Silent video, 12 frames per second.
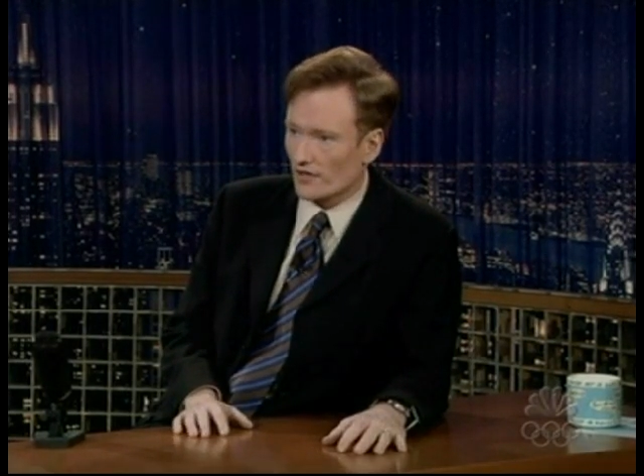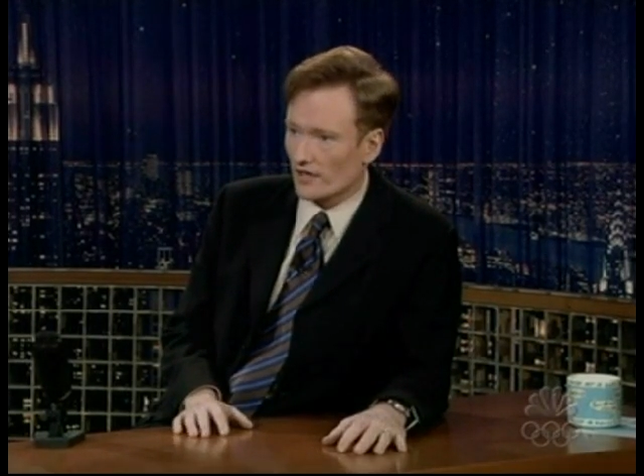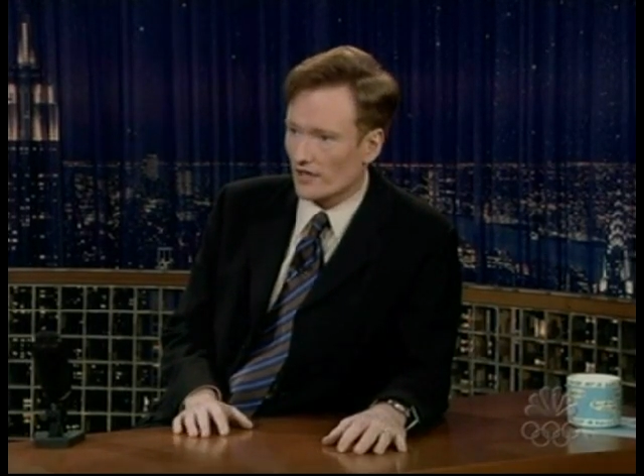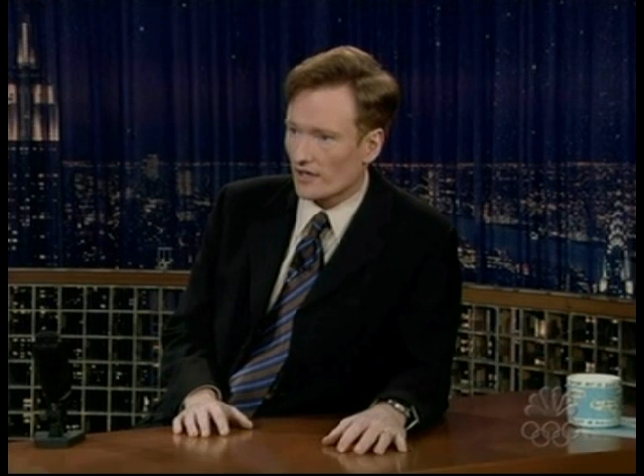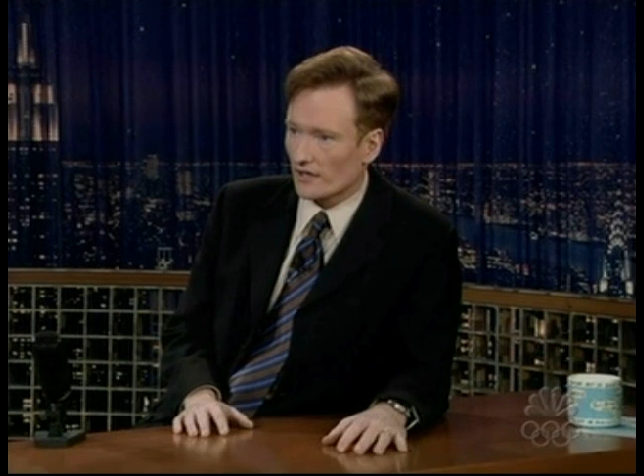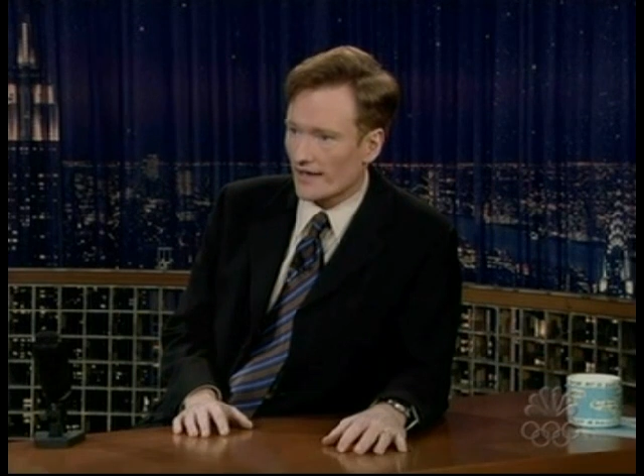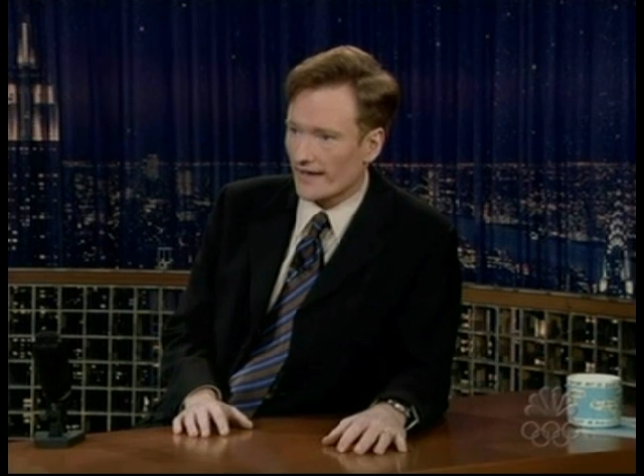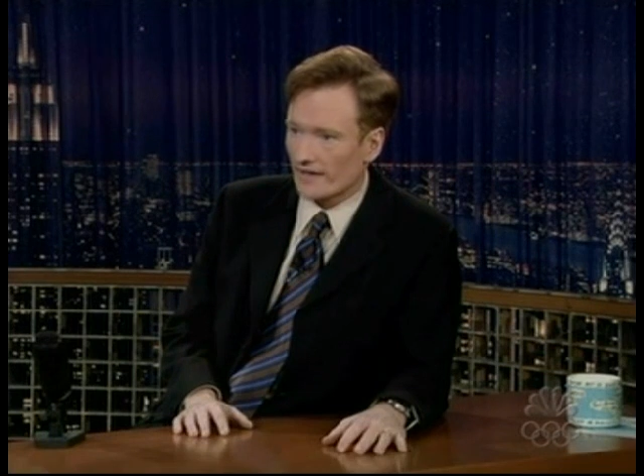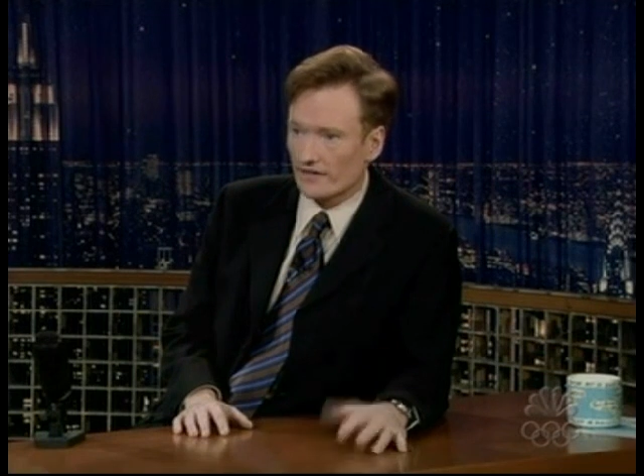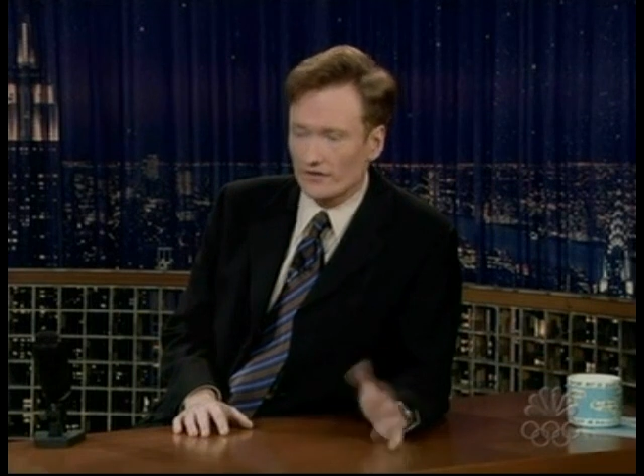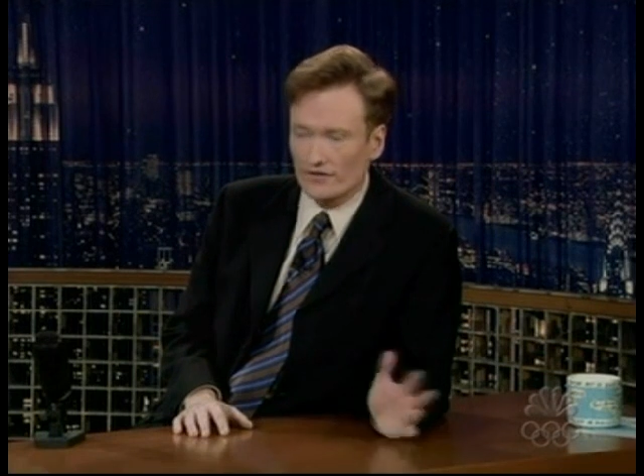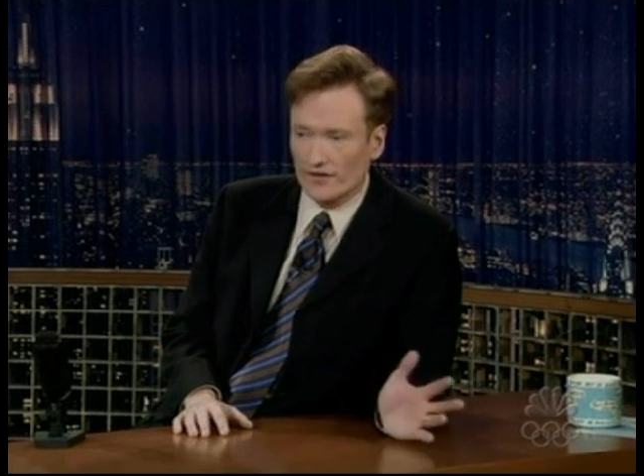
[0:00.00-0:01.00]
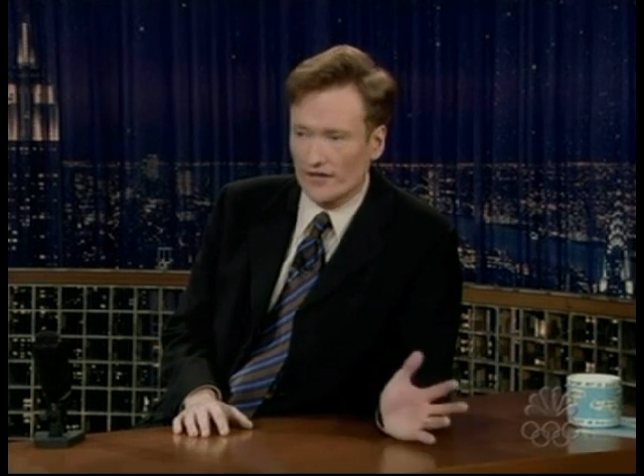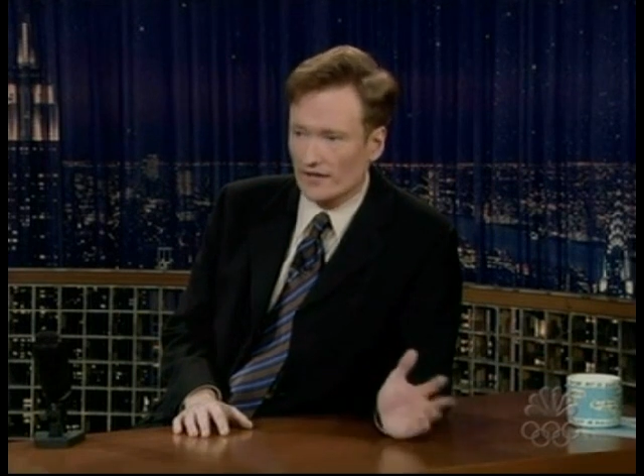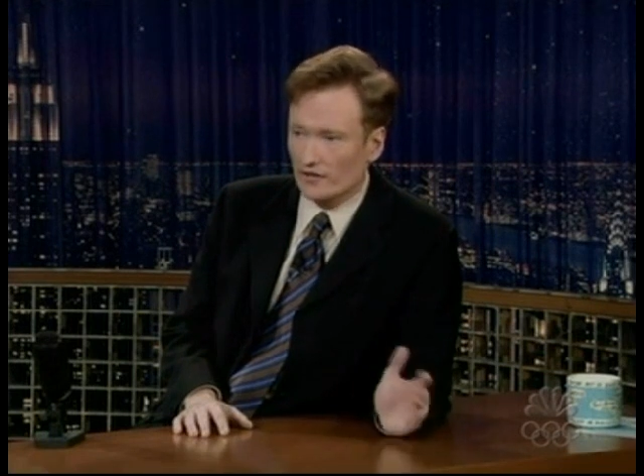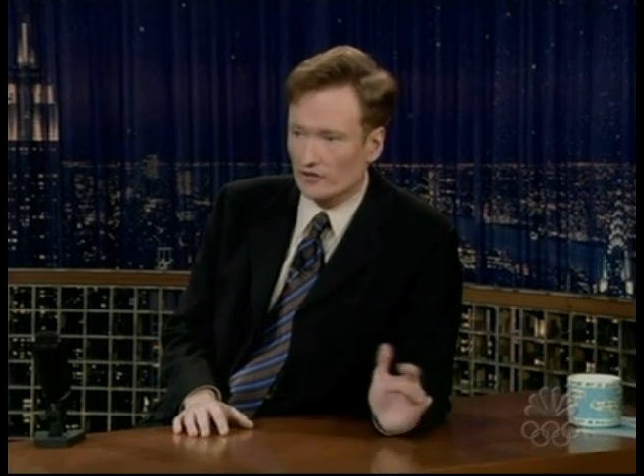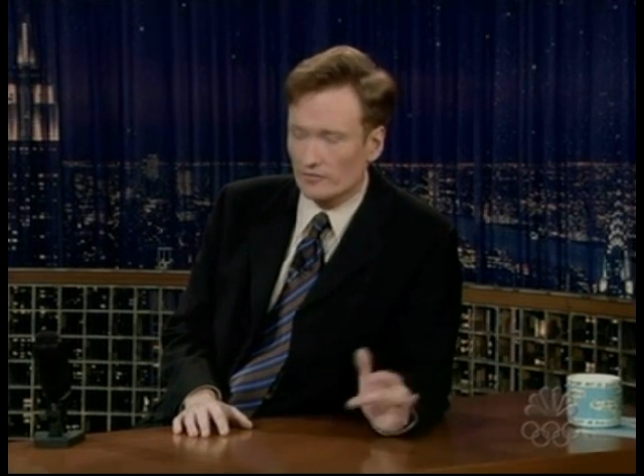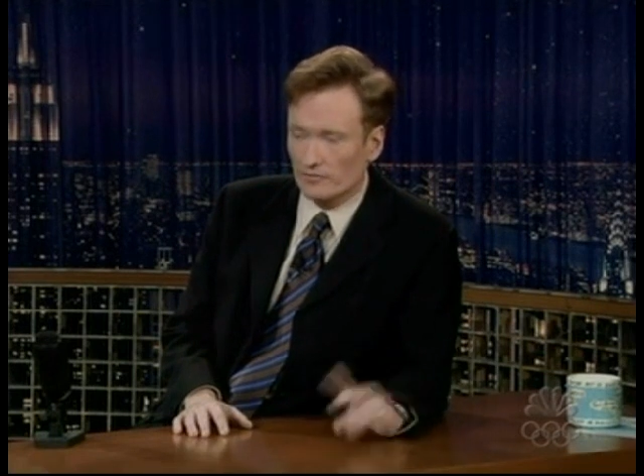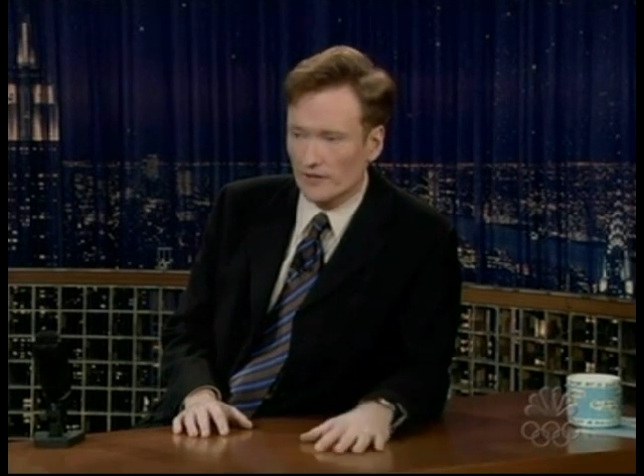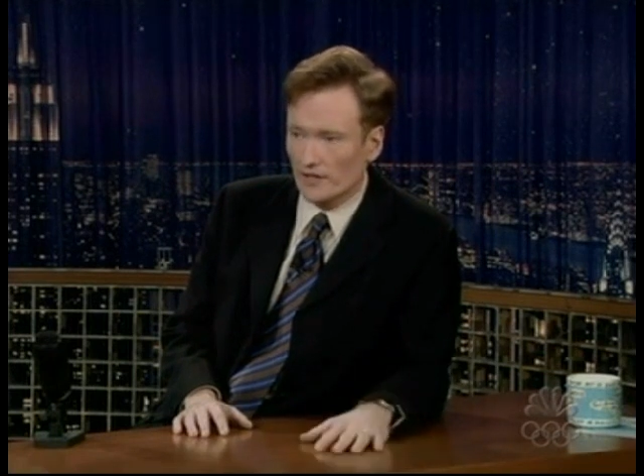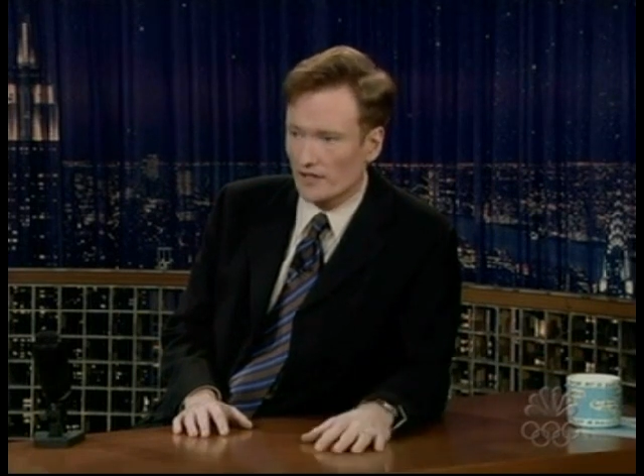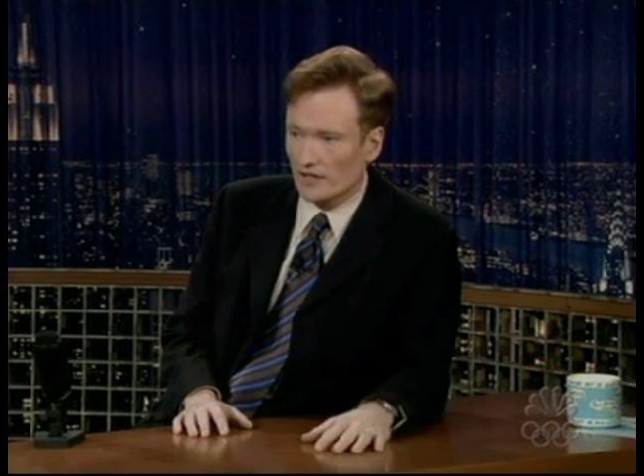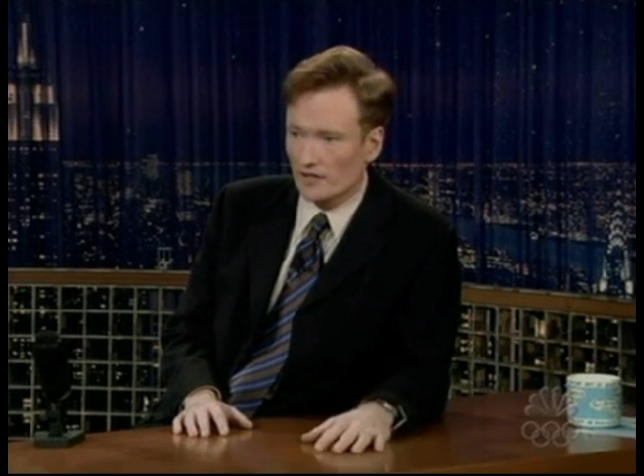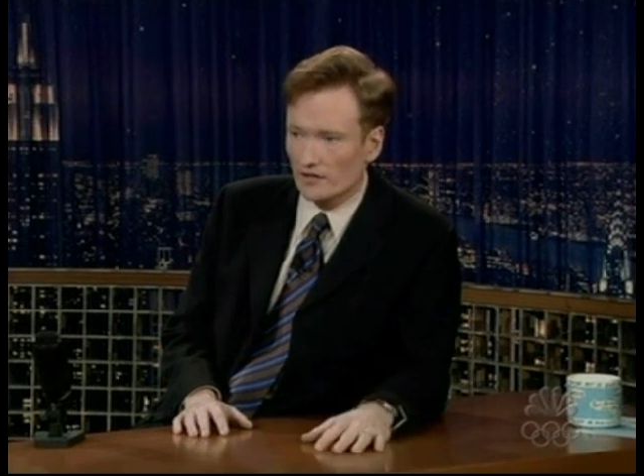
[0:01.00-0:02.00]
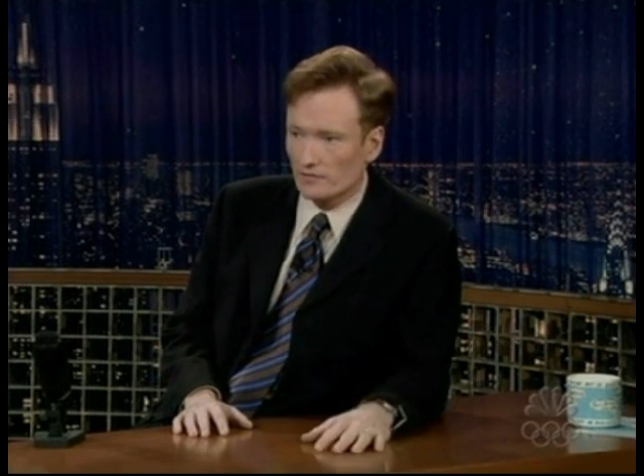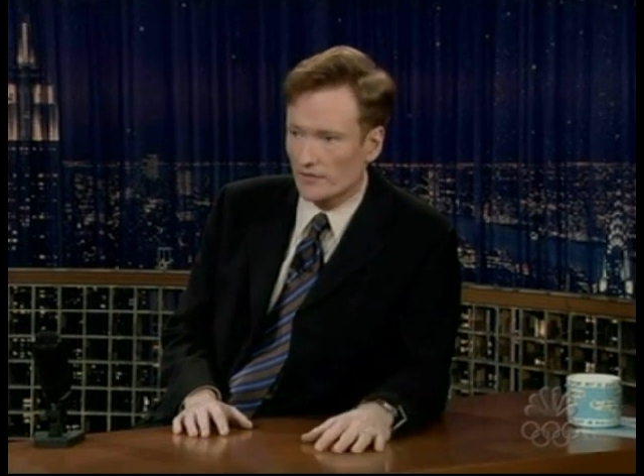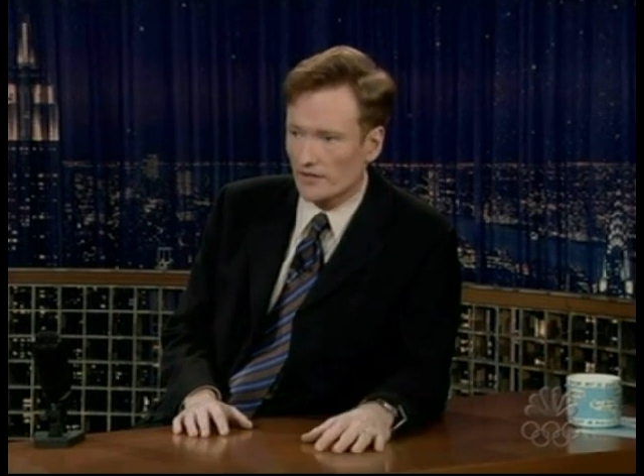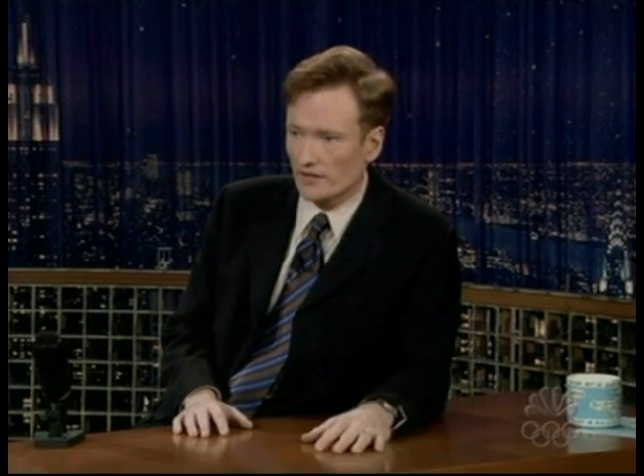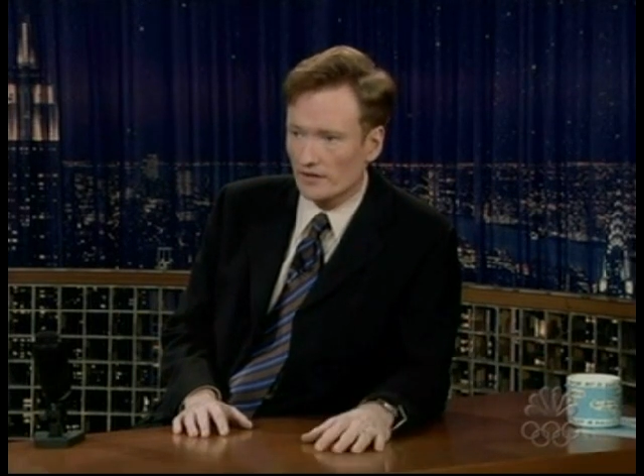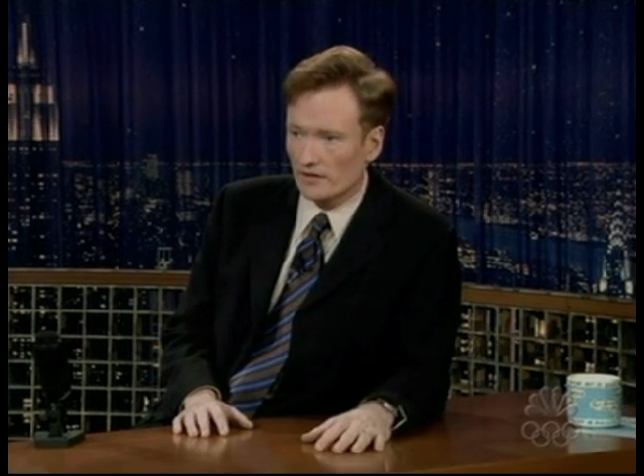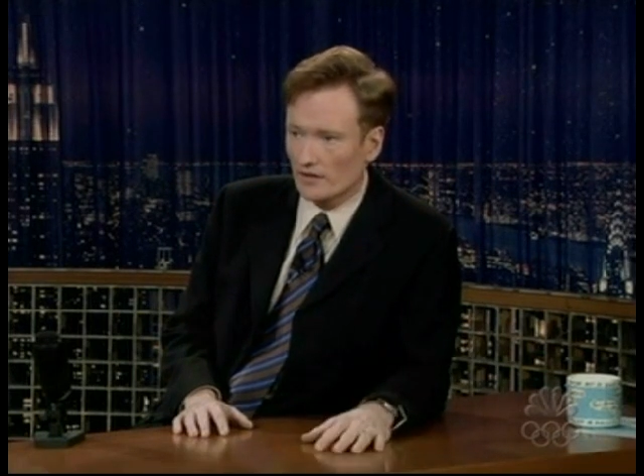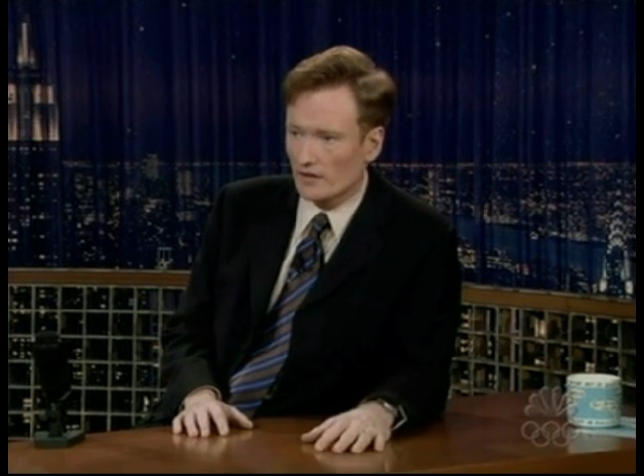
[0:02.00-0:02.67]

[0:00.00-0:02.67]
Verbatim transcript: uh, and they're saying could be uh, could be